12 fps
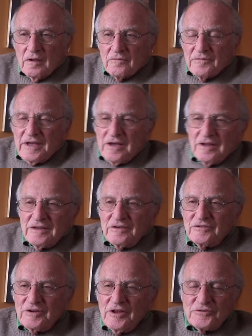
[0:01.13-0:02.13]
Rehan
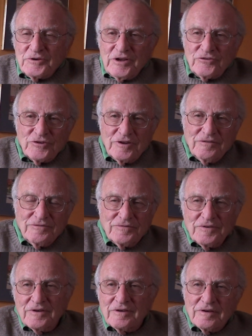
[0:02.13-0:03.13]
has another initiative
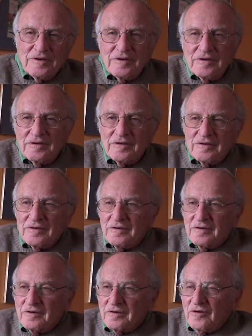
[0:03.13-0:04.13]

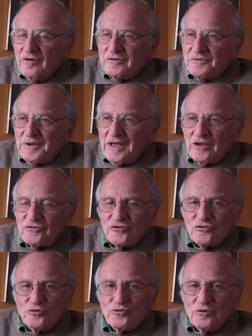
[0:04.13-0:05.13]
called the Rehan
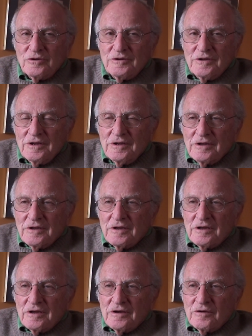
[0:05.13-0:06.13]
School,
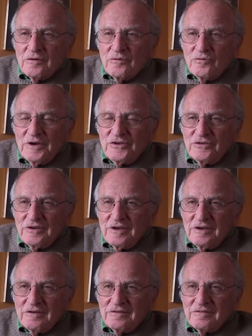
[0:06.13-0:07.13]
which
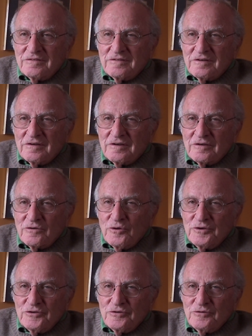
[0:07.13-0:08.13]
is
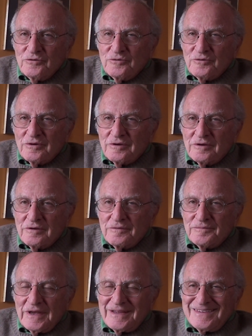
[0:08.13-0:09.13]
going
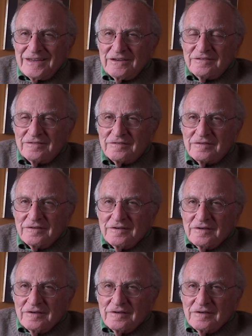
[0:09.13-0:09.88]
to enlist